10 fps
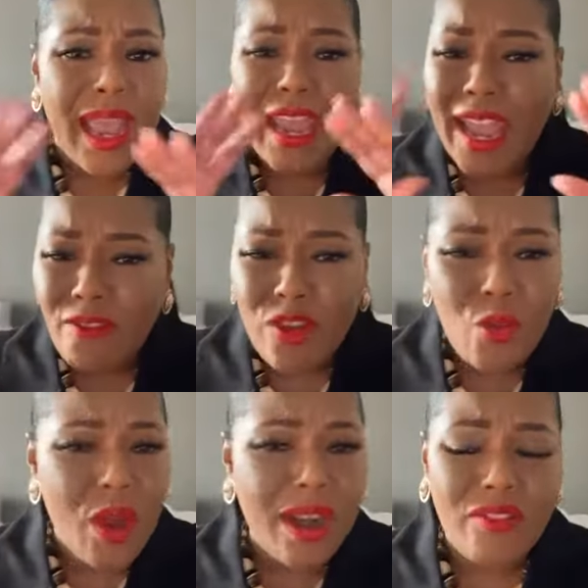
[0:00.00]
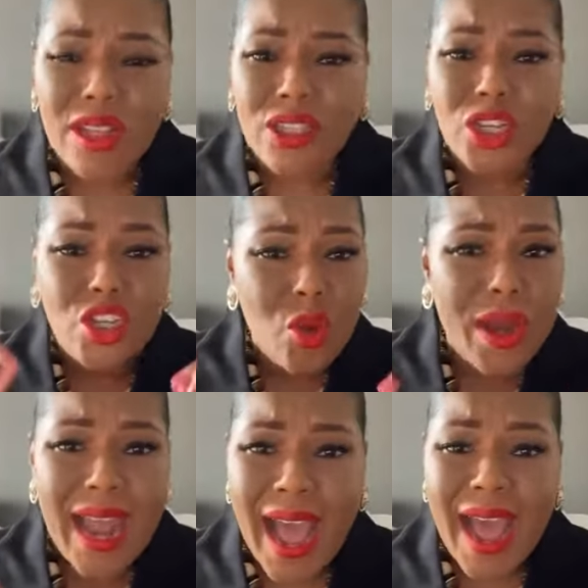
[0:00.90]
every one of us, you and
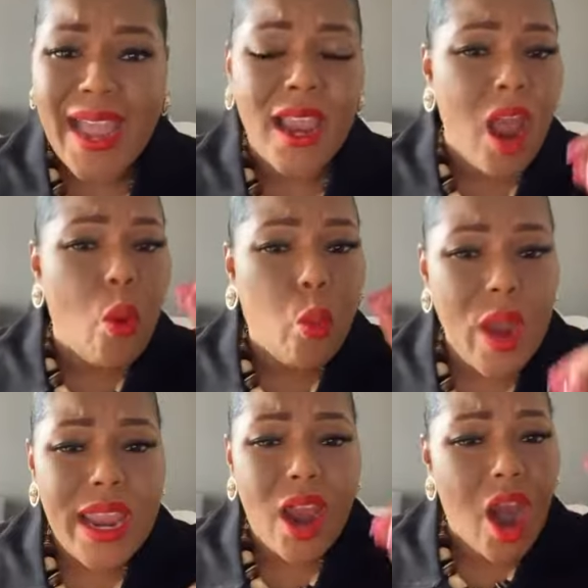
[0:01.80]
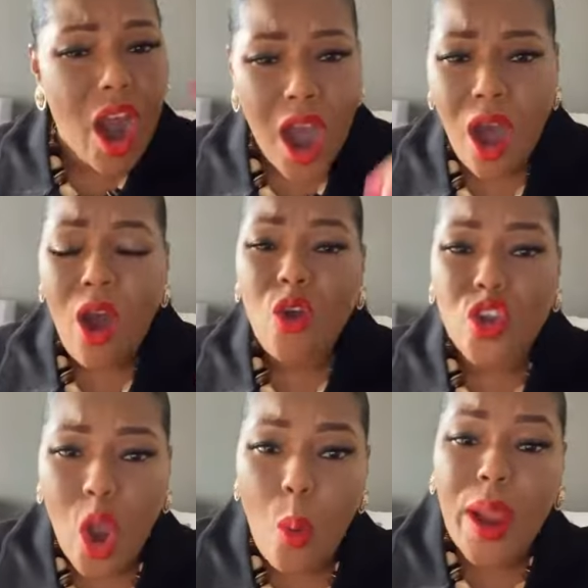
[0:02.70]
I, we are all
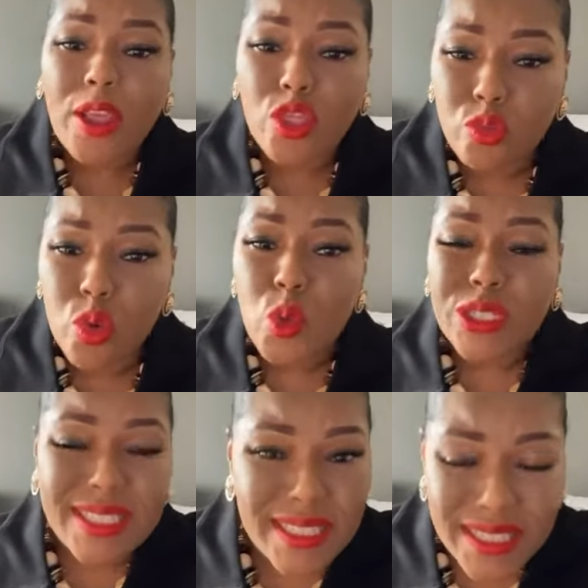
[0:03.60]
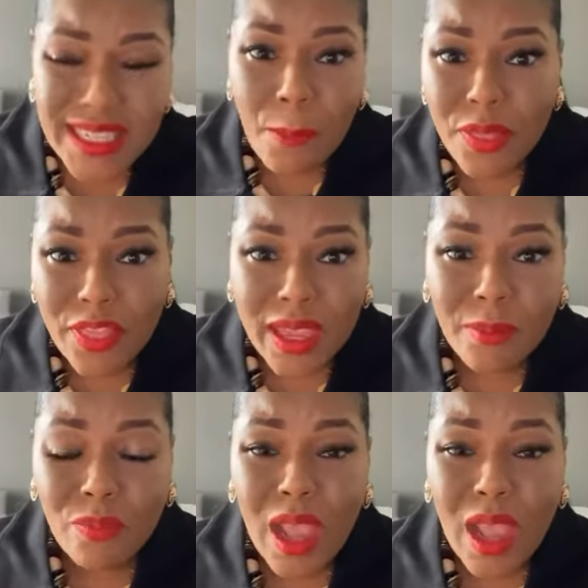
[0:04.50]
going through something.